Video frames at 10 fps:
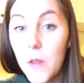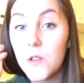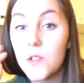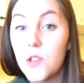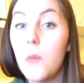
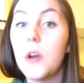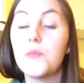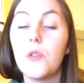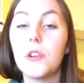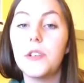There's so much
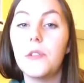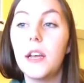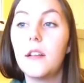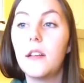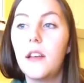more to
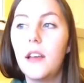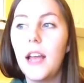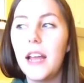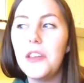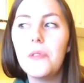it.
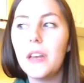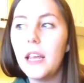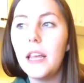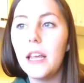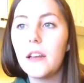And you can
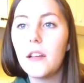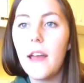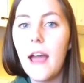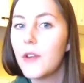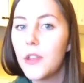eat
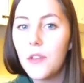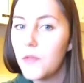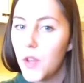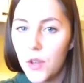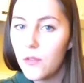everything
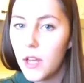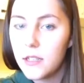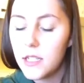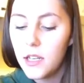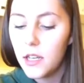that you like
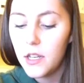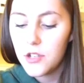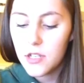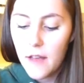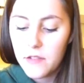to eat. You
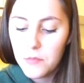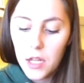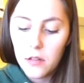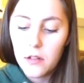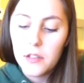just have to
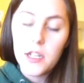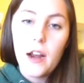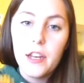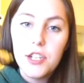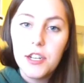make little
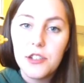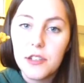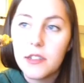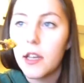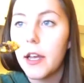tiny
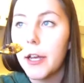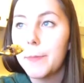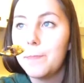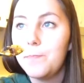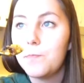changes. Like,
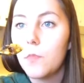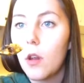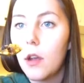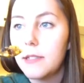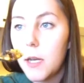
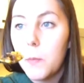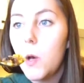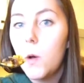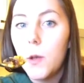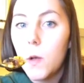instead of
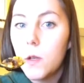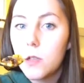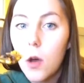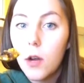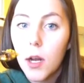milk, you can use
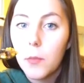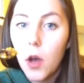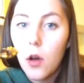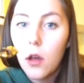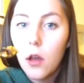coconut
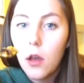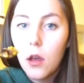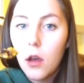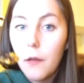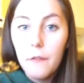milk.
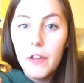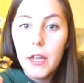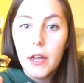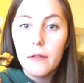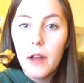
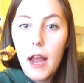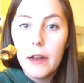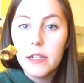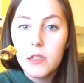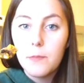Vegan.
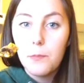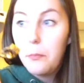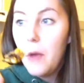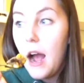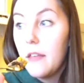And
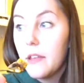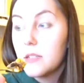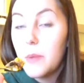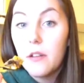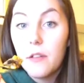I think
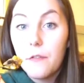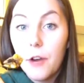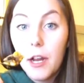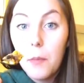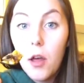it's better than
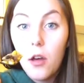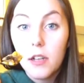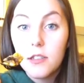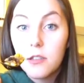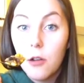frickin' milk.
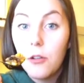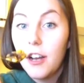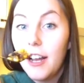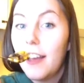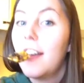It's so good.